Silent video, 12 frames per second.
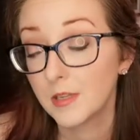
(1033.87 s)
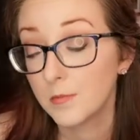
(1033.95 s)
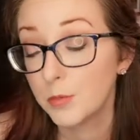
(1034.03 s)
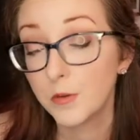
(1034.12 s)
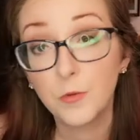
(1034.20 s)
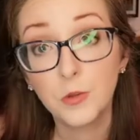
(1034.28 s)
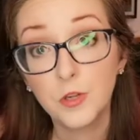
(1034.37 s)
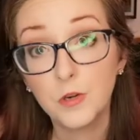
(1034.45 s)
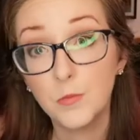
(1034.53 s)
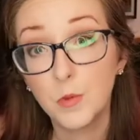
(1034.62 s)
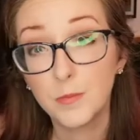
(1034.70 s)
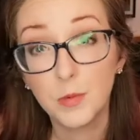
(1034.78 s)
portfolio
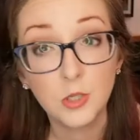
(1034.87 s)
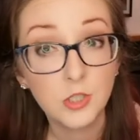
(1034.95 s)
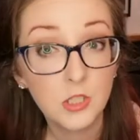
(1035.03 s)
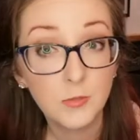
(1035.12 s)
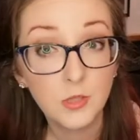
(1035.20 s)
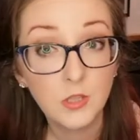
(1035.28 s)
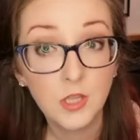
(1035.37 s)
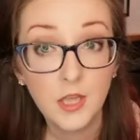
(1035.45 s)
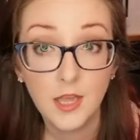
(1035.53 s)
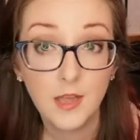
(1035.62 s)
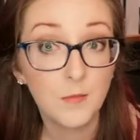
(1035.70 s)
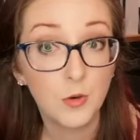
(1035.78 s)
more personable
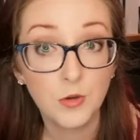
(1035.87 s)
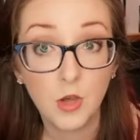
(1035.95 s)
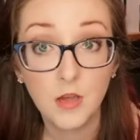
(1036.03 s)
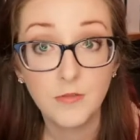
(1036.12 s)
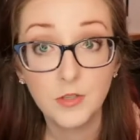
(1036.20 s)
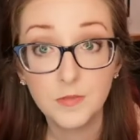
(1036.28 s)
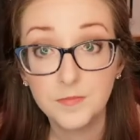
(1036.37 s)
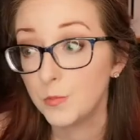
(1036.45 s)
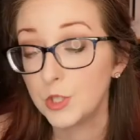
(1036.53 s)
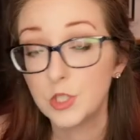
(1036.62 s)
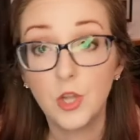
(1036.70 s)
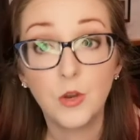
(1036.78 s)
and more novel,
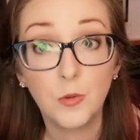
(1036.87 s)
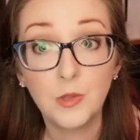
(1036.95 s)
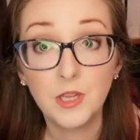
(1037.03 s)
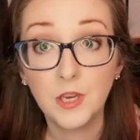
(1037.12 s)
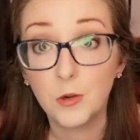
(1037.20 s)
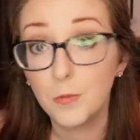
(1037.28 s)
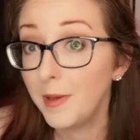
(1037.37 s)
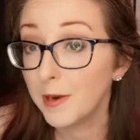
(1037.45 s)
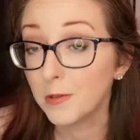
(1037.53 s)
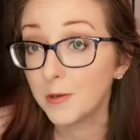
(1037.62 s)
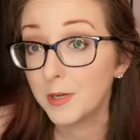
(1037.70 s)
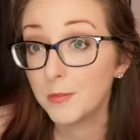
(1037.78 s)
which not only, better
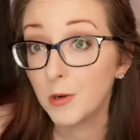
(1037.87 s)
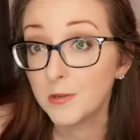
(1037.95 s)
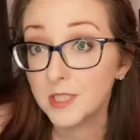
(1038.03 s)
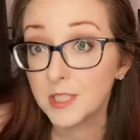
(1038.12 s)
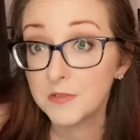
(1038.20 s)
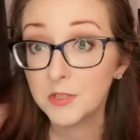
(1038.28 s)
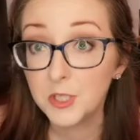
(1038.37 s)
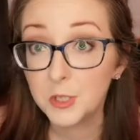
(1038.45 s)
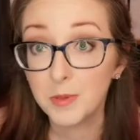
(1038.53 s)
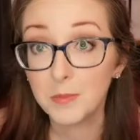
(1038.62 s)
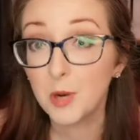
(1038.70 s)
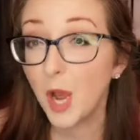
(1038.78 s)
learning process for you,
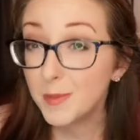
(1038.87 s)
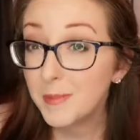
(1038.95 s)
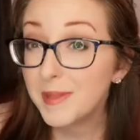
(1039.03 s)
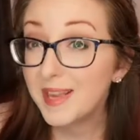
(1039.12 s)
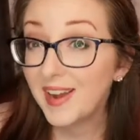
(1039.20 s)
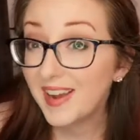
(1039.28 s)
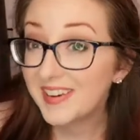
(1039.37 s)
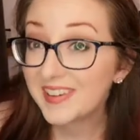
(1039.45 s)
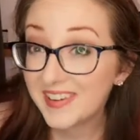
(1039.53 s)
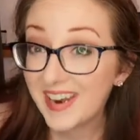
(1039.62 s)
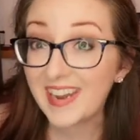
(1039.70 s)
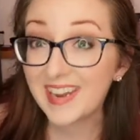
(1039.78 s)
but probably a higher
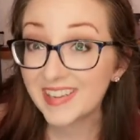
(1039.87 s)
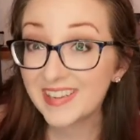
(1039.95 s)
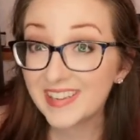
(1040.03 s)
grade.